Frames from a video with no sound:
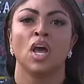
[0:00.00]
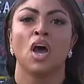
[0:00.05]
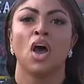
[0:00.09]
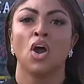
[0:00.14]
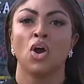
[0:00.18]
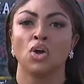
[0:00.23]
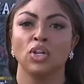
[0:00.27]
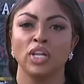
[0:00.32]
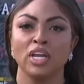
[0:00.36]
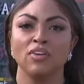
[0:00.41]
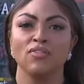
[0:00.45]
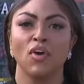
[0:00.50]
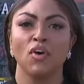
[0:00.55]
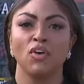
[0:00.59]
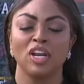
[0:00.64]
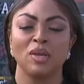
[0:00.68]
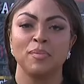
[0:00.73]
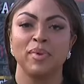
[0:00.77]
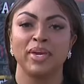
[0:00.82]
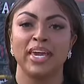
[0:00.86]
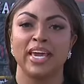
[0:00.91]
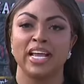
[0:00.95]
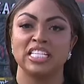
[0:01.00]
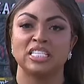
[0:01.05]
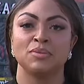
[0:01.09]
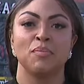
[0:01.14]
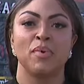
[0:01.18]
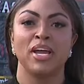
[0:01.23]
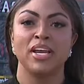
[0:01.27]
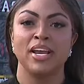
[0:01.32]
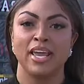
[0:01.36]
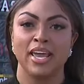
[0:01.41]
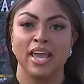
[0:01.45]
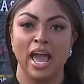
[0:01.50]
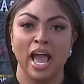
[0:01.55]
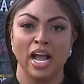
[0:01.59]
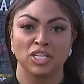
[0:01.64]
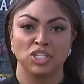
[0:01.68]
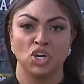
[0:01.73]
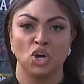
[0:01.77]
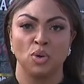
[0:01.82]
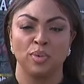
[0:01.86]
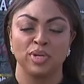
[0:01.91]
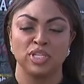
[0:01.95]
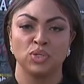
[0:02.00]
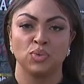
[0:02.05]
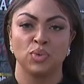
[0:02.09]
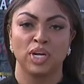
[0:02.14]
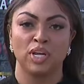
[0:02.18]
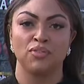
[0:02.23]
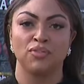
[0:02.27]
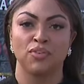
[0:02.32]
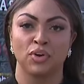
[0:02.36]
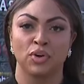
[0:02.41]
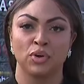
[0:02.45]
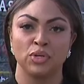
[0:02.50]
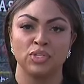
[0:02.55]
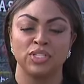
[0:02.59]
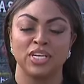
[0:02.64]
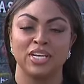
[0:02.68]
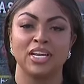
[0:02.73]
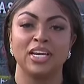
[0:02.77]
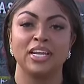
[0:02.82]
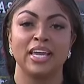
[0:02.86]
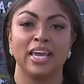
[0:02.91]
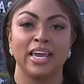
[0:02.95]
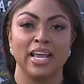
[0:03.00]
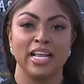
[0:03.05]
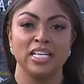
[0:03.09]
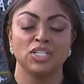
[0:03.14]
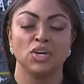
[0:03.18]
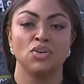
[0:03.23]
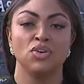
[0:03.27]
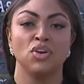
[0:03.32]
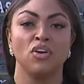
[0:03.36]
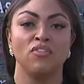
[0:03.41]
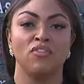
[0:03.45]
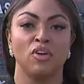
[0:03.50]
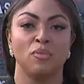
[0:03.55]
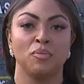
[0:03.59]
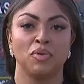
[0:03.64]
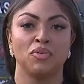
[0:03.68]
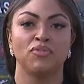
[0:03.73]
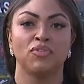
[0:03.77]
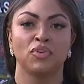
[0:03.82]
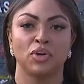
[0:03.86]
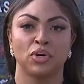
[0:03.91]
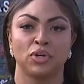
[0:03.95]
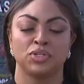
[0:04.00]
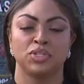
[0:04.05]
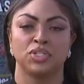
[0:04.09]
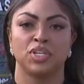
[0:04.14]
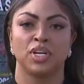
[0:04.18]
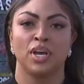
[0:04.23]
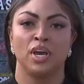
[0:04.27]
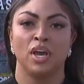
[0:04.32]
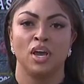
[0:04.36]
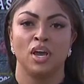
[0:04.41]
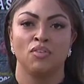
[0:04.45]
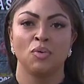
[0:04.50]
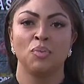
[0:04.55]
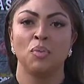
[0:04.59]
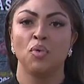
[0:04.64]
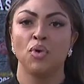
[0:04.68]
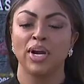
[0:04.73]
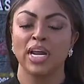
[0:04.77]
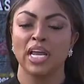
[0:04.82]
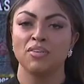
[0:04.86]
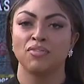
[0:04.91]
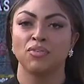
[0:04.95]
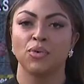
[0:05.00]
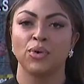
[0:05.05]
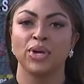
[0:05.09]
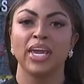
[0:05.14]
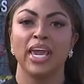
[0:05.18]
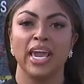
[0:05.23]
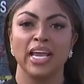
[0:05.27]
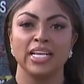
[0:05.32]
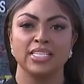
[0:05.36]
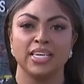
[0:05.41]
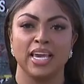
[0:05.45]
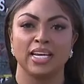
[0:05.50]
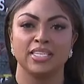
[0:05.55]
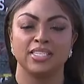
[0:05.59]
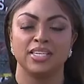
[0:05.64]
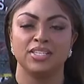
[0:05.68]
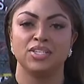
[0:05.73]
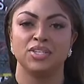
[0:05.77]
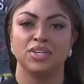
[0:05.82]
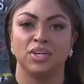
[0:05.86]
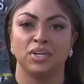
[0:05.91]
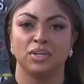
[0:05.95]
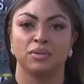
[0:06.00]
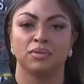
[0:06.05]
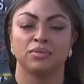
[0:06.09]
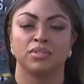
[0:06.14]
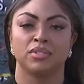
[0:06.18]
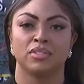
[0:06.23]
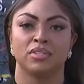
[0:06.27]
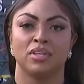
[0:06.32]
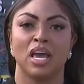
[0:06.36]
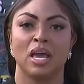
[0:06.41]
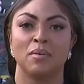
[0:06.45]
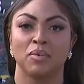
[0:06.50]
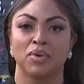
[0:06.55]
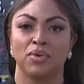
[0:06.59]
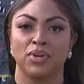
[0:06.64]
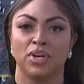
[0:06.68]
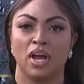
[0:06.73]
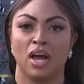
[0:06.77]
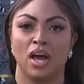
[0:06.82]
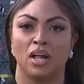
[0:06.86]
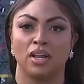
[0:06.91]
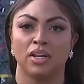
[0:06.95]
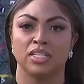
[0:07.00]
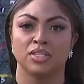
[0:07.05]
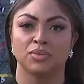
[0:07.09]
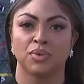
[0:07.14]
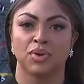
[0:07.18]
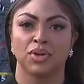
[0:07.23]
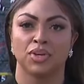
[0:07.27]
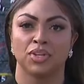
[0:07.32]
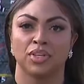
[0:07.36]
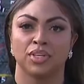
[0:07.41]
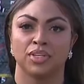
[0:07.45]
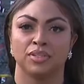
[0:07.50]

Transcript: Early voting begins Monday, October 21st, and it ends on November 1st. Reporting for K Texas News, I'm Karina Hollingsworth.